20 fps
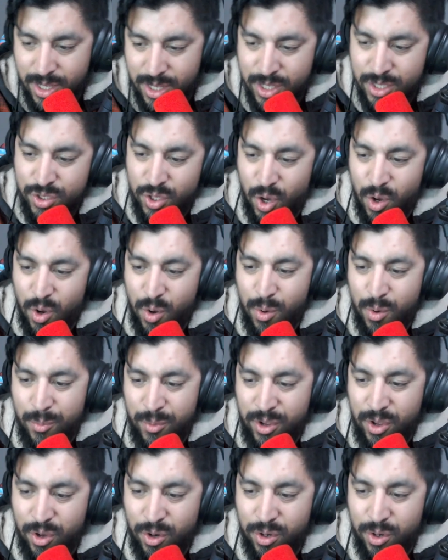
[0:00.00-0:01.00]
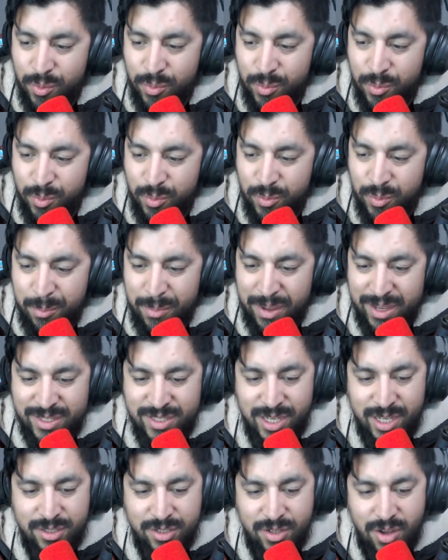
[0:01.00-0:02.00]
So we go with my
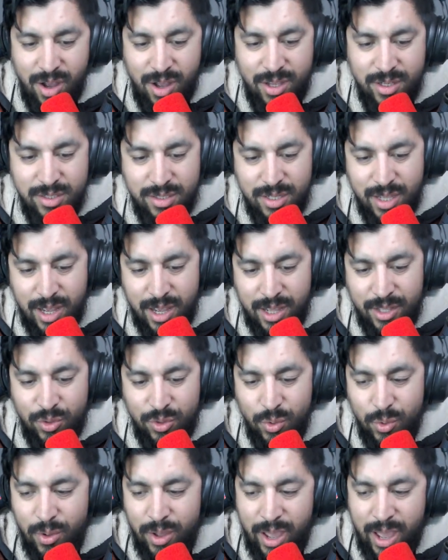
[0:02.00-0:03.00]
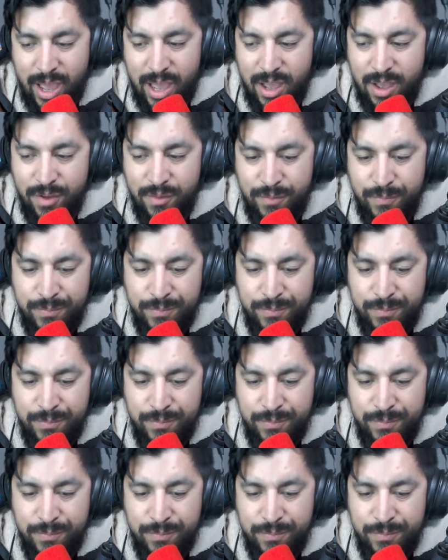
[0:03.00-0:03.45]
6 cost. I do have